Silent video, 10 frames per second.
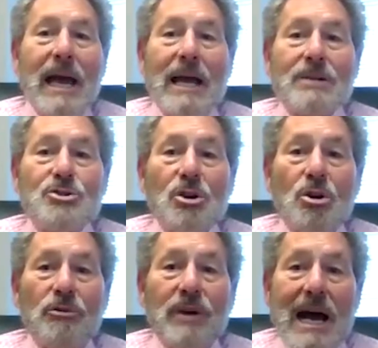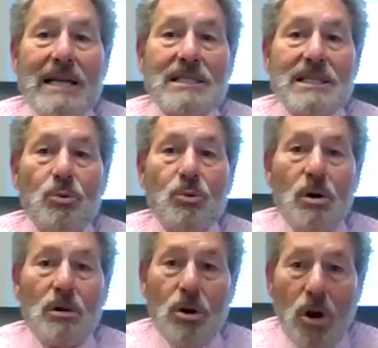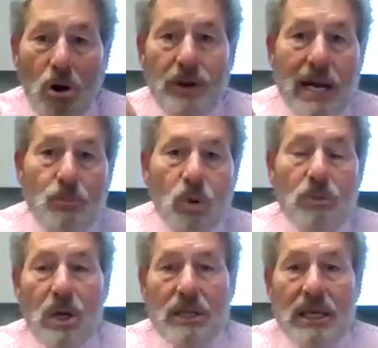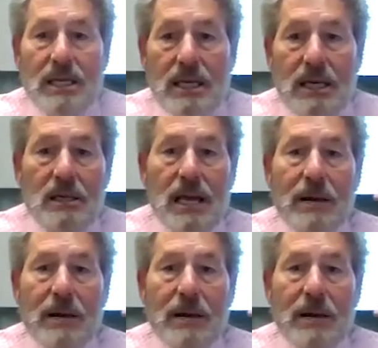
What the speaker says: And so the guy said, well, call 911. They did.